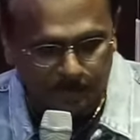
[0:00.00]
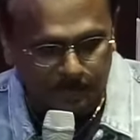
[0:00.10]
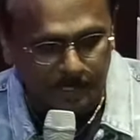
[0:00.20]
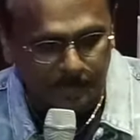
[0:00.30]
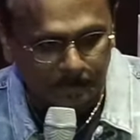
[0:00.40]
with
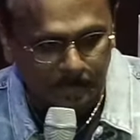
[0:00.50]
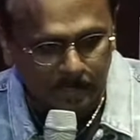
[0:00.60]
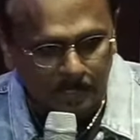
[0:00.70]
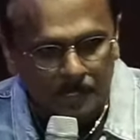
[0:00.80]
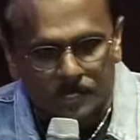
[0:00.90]
me?
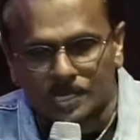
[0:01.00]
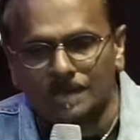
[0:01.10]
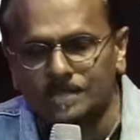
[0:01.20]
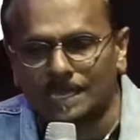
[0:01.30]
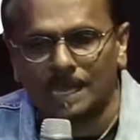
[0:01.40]

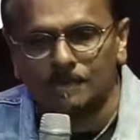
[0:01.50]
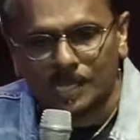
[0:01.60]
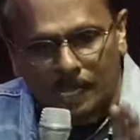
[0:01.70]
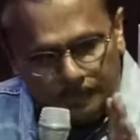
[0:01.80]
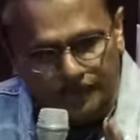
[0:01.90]
Sometimes
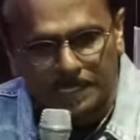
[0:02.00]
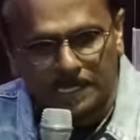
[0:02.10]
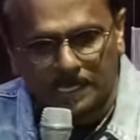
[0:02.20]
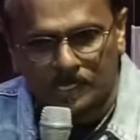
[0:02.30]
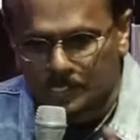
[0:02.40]
our
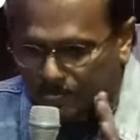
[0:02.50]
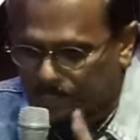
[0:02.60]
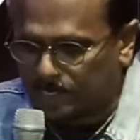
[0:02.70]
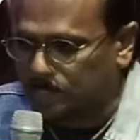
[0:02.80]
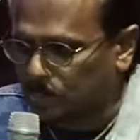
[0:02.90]
feelings can
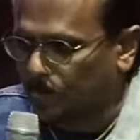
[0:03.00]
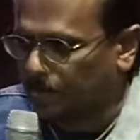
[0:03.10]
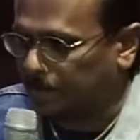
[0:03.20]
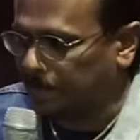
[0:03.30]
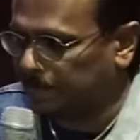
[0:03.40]
get in the
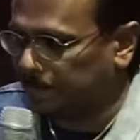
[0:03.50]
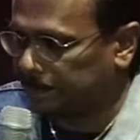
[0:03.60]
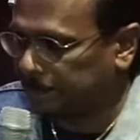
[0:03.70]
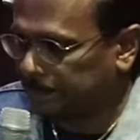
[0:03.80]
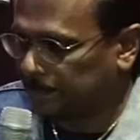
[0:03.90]
way.
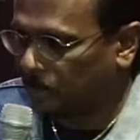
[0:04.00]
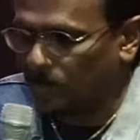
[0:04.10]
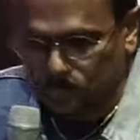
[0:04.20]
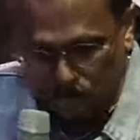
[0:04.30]
What